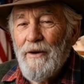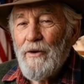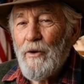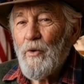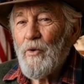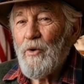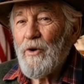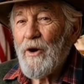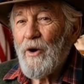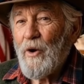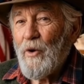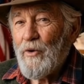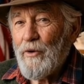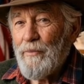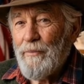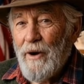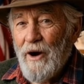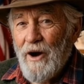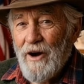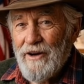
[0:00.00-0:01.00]
or oak
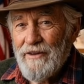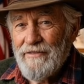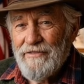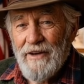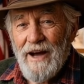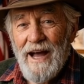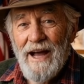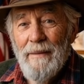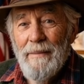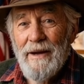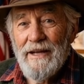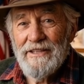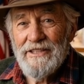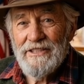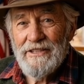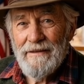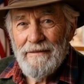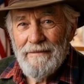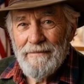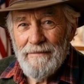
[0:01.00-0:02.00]
bark
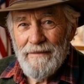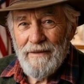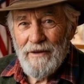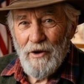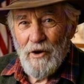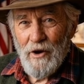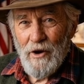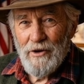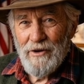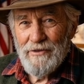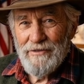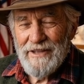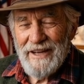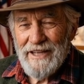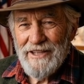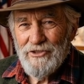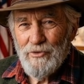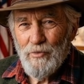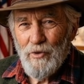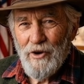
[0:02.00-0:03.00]
fragments. All of
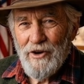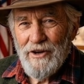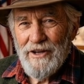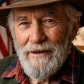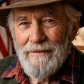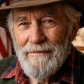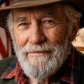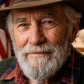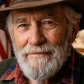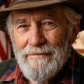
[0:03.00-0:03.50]
these work.